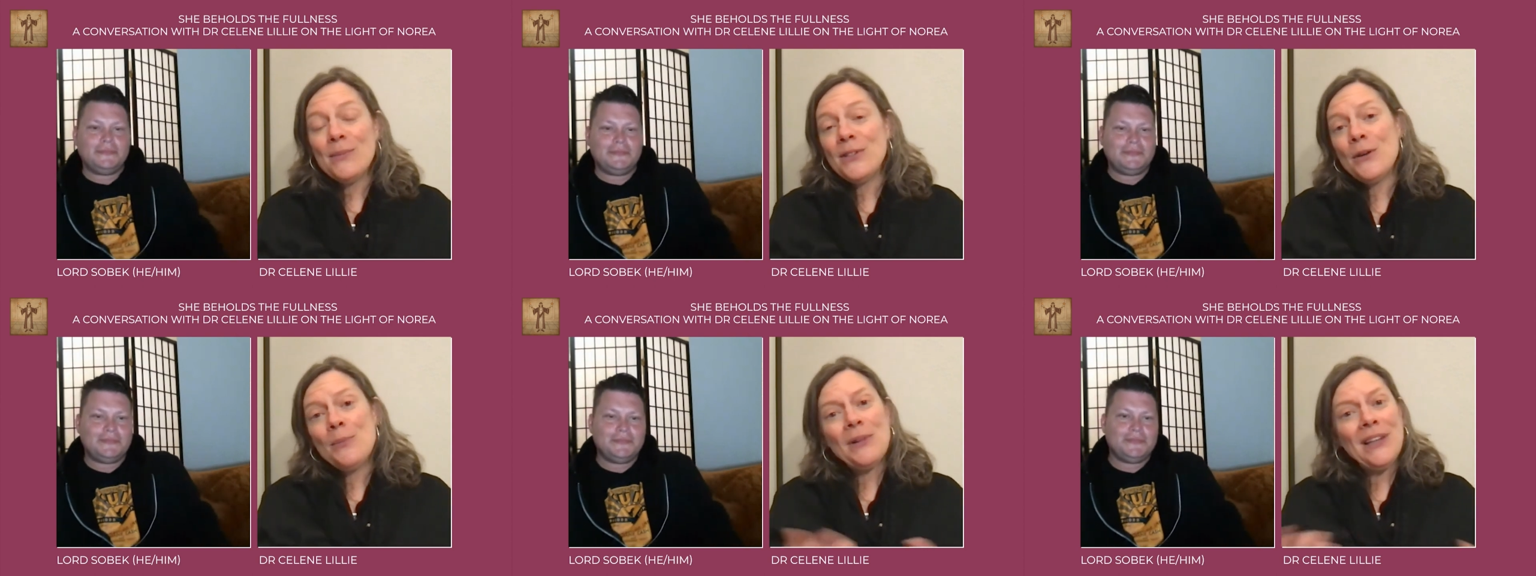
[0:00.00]

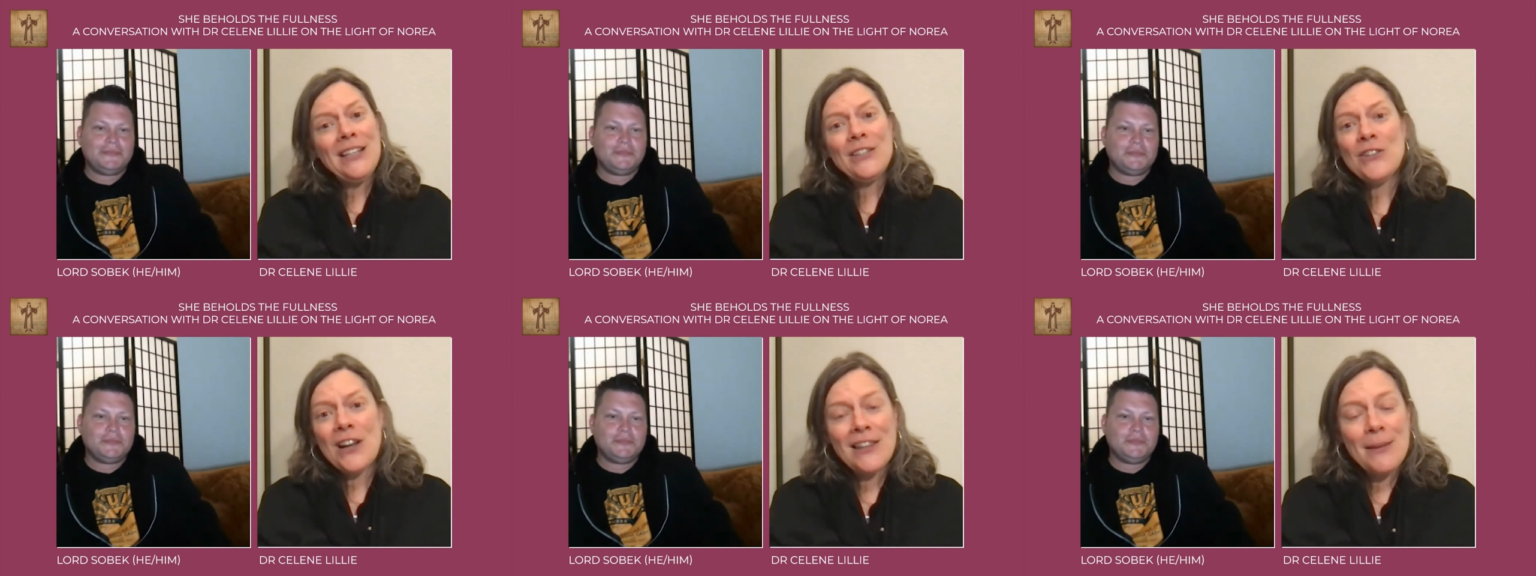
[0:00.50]
Speaker 1: So please
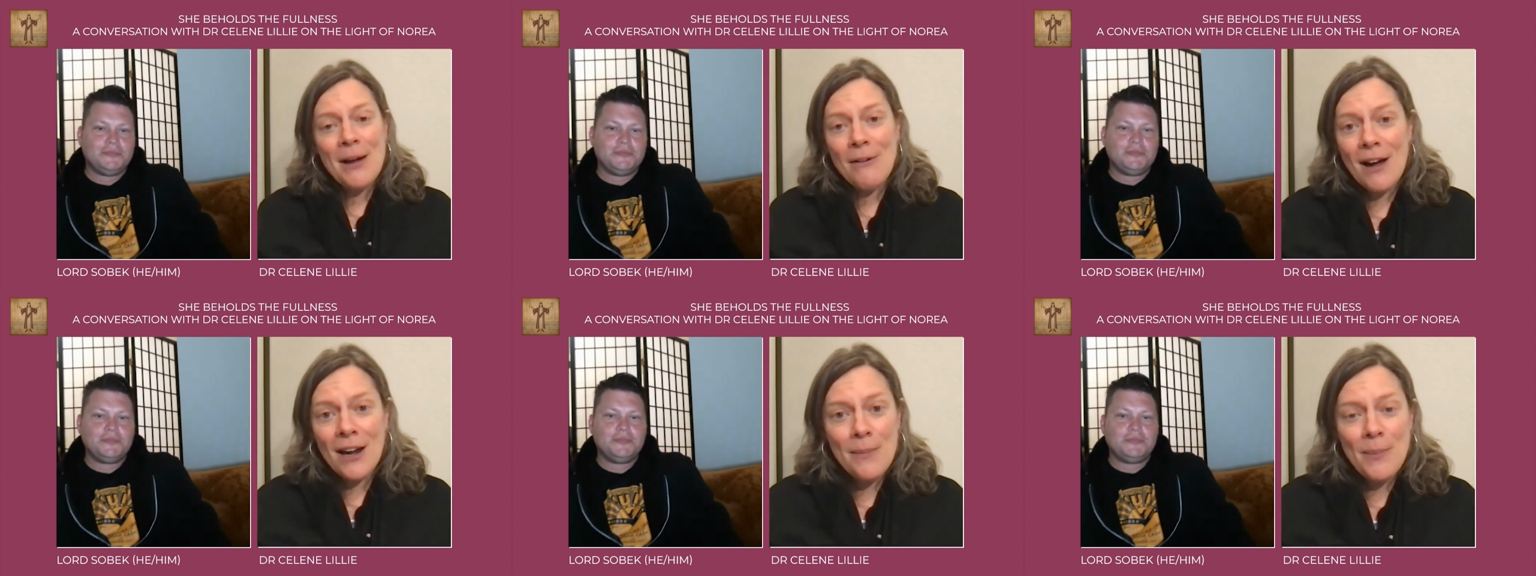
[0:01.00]
check them out
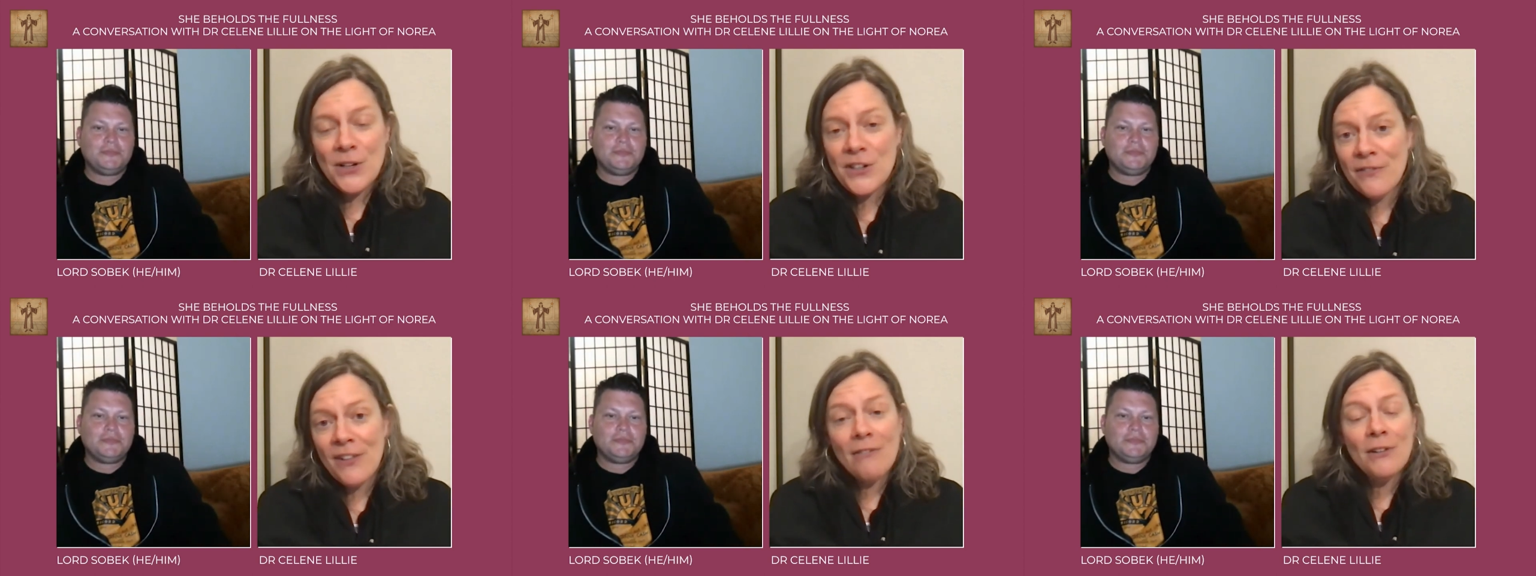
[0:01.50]
on a bunch
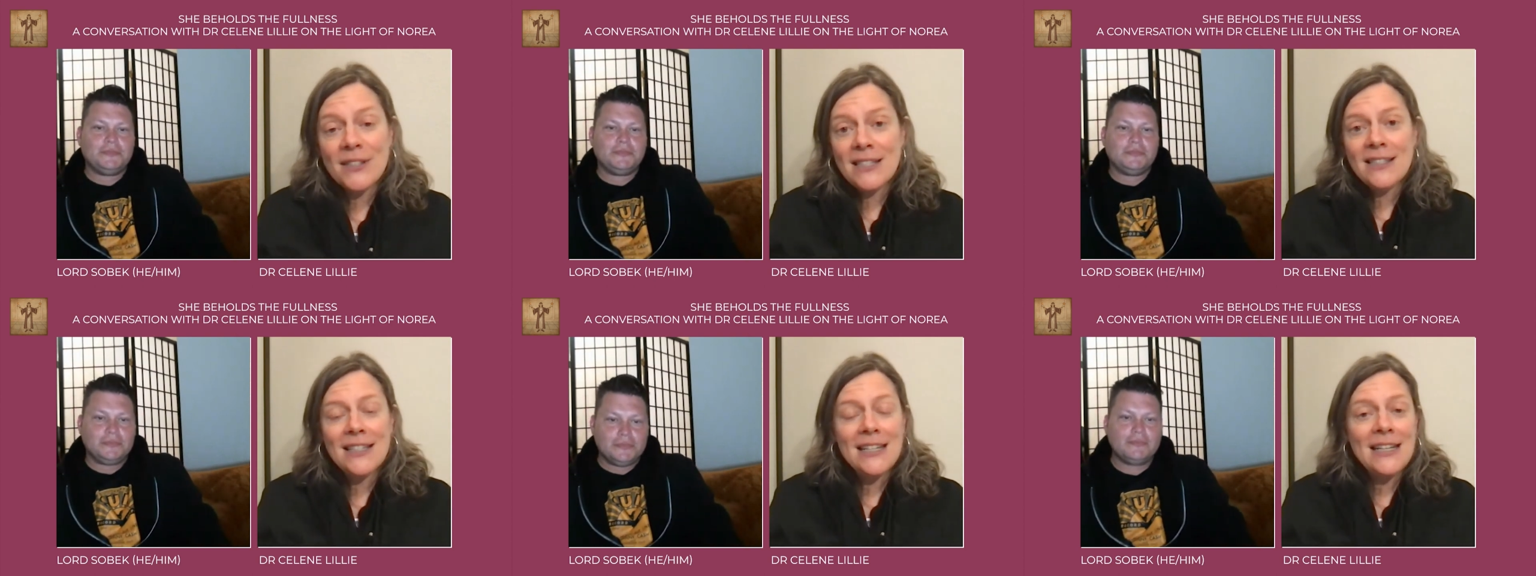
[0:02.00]
of levels.
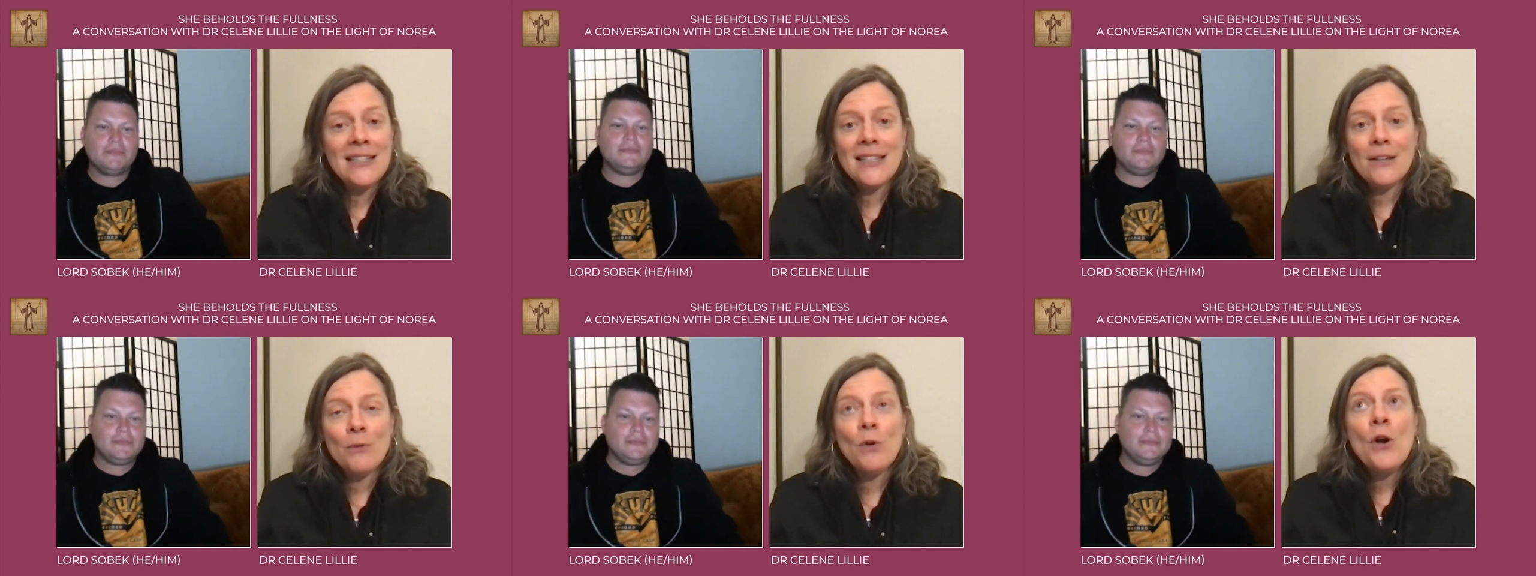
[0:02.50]
It's an, it's
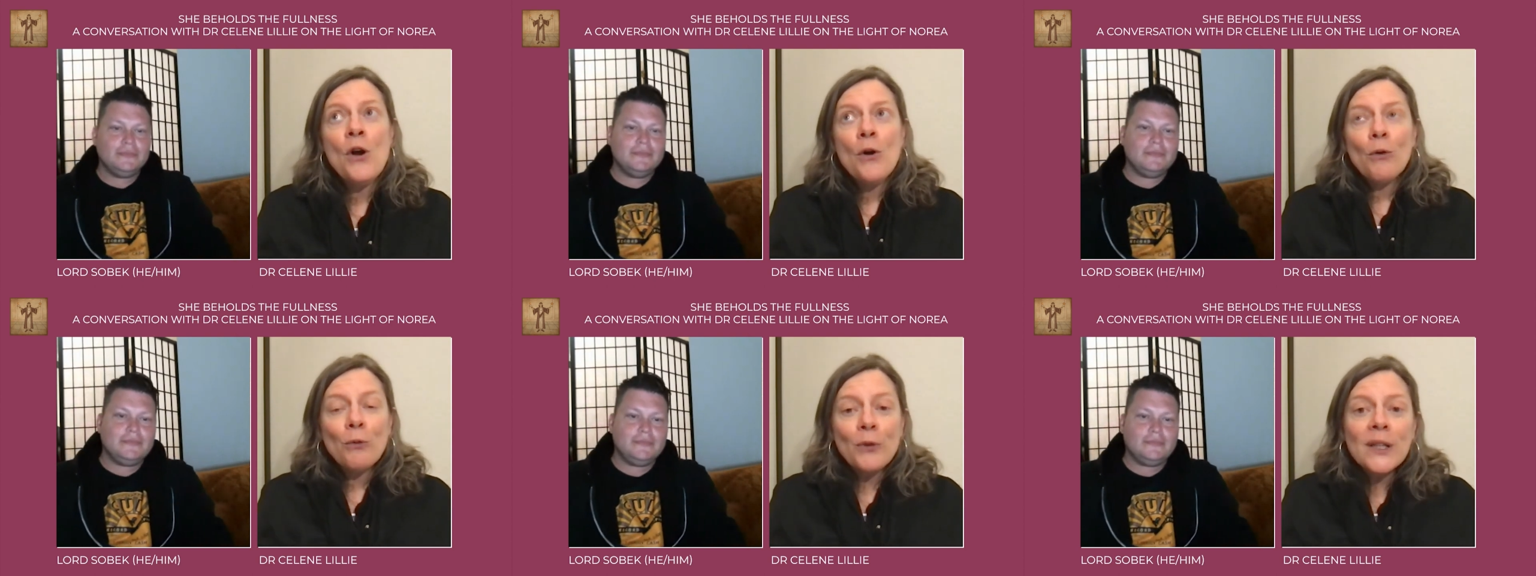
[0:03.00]
a
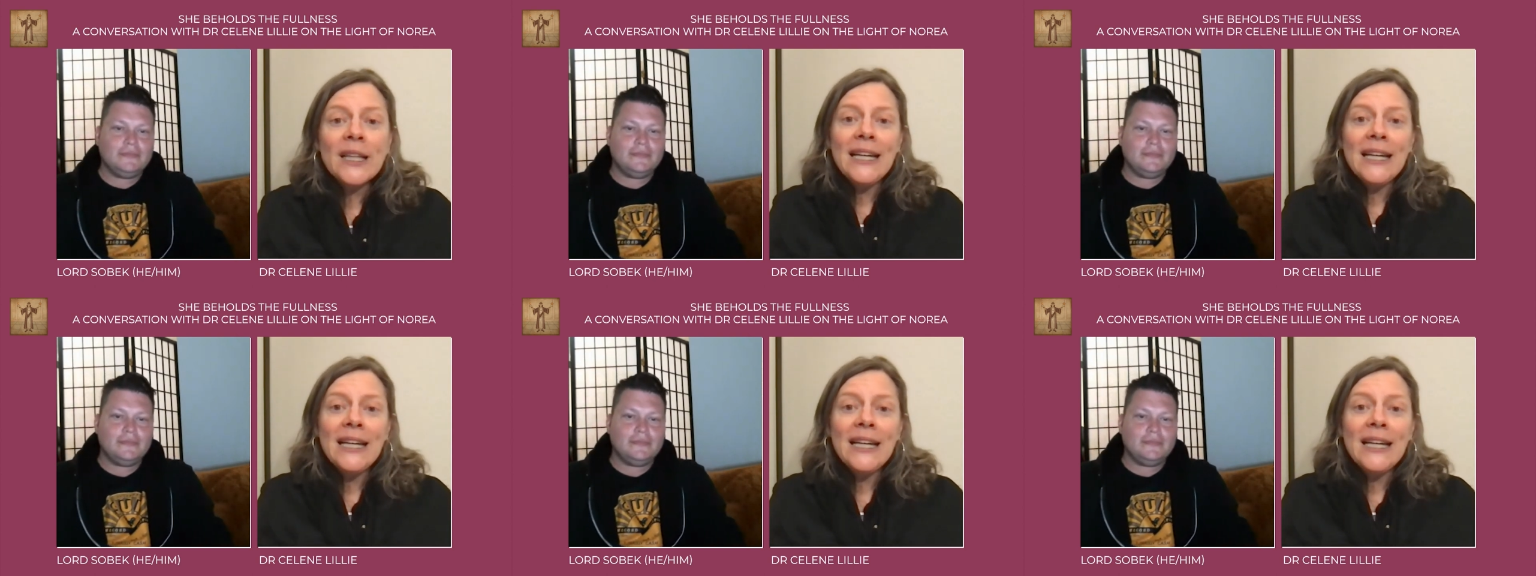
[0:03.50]
really